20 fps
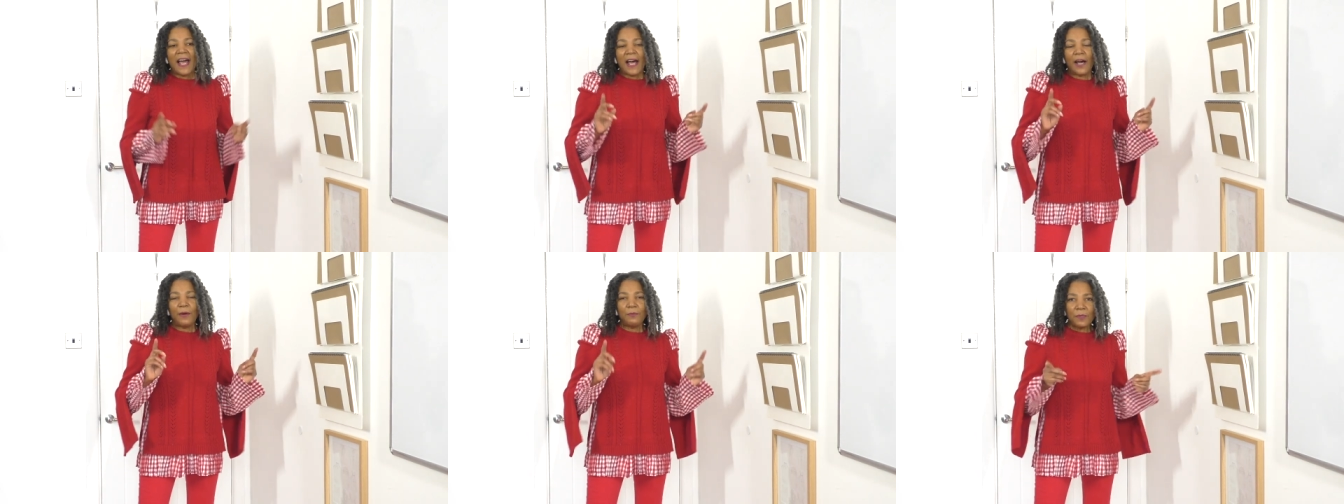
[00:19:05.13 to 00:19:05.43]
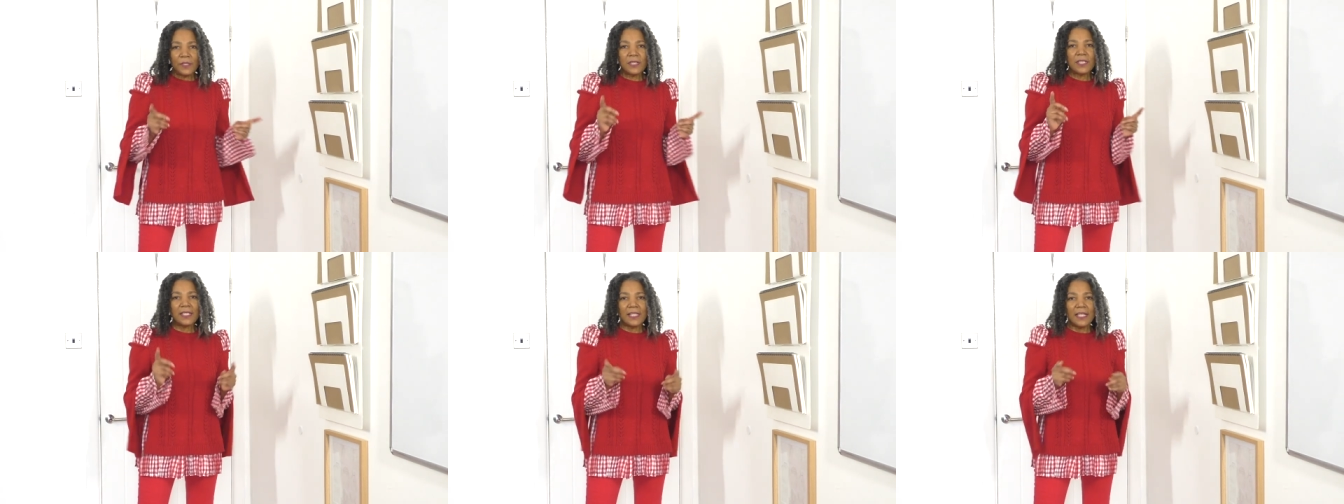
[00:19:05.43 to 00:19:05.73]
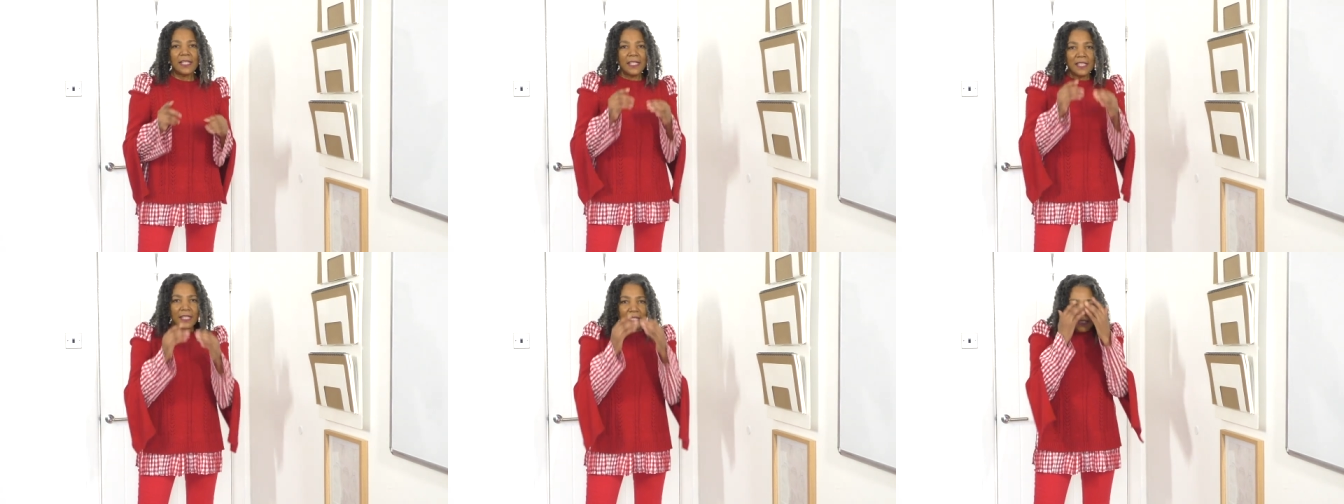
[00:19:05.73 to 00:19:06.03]
I was
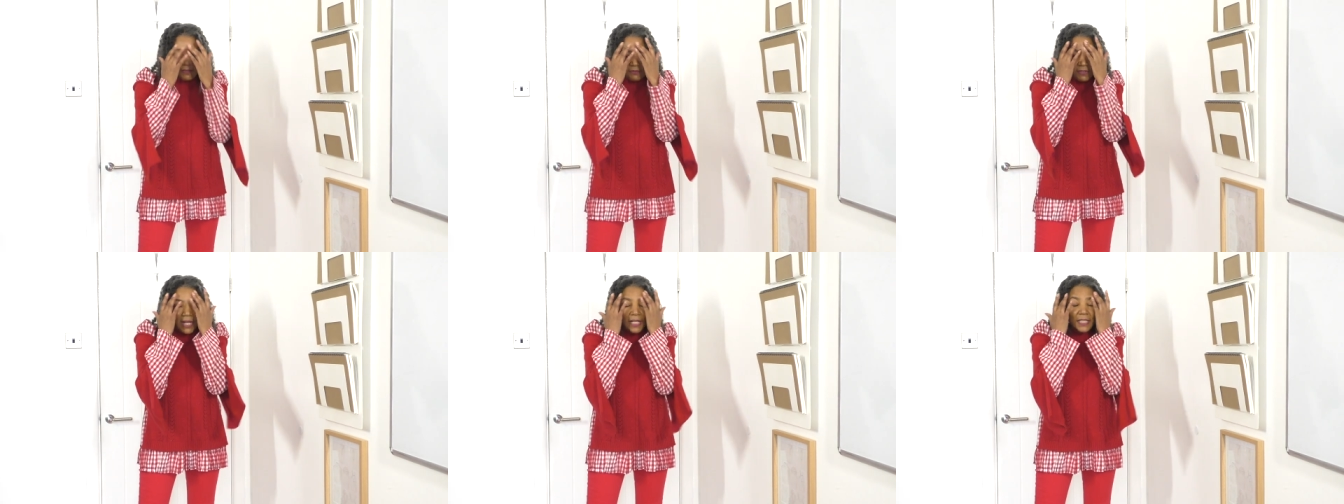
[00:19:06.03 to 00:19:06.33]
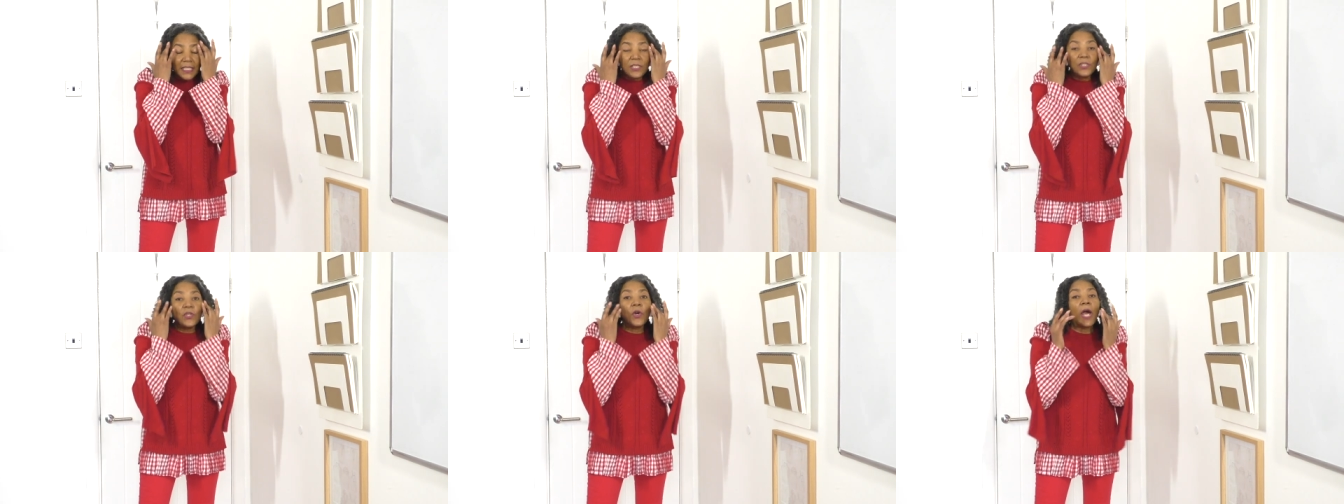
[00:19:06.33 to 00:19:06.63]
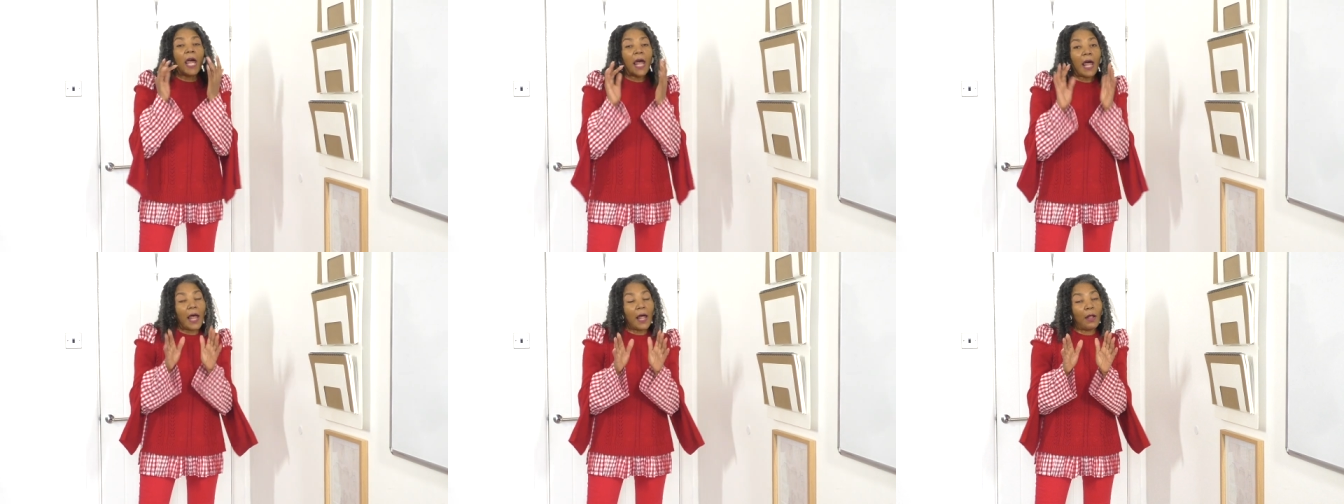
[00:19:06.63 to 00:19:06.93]
thinking, right, I need
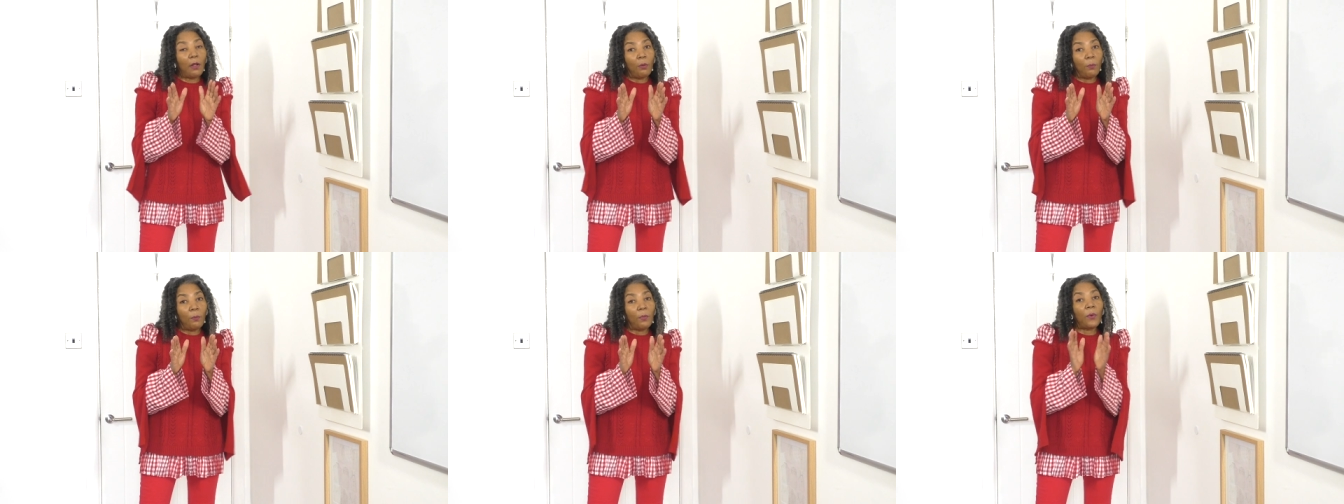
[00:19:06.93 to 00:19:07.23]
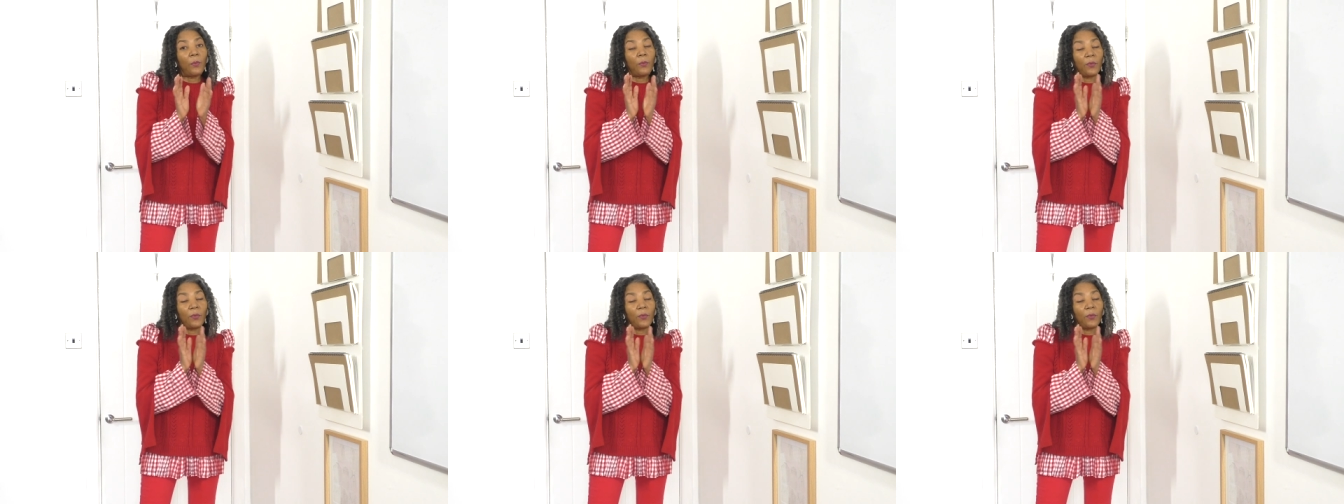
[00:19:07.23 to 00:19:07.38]
your help